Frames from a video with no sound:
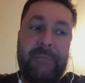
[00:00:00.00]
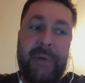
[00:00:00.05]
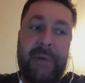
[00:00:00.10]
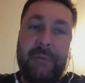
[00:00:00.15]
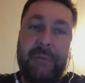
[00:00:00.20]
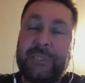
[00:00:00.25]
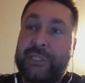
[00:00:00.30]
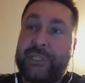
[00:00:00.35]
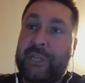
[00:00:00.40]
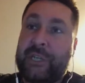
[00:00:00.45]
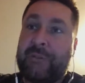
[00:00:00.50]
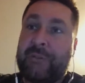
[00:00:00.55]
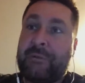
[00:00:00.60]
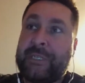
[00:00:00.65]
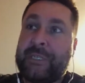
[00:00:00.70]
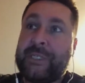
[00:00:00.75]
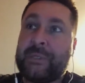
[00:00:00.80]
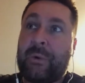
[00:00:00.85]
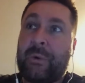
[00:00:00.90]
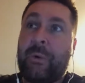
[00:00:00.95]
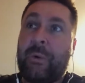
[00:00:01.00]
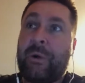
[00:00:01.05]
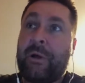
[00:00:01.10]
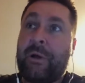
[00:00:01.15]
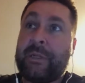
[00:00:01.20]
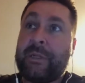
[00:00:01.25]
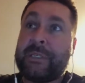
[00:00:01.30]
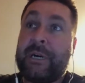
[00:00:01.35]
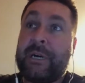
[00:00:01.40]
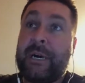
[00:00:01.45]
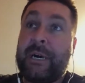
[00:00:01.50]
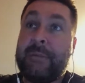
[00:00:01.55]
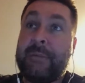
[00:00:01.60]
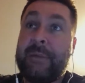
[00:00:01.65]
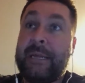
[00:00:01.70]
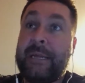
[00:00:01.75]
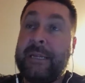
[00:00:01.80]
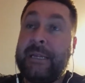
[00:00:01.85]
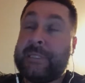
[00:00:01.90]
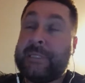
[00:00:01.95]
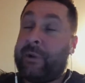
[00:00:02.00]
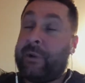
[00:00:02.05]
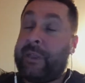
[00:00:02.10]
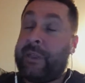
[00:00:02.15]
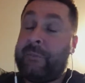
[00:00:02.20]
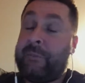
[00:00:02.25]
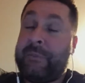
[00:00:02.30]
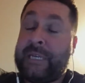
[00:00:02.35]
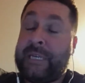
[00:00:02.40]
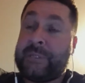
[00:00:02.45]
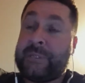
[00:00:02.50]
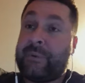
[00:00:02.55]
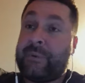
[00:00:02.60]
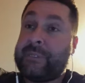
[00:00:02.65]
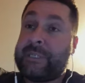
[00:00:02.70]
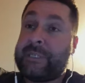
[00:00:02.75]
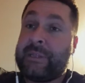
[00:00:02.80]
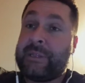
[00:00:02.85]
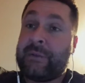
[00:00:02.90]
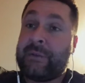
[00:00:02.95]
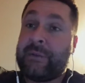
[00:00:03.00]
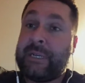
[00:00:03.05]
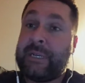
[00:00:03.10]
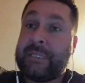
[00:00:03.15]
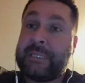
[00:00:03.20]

just generally sore all the time, and it's one of the best ones that there is.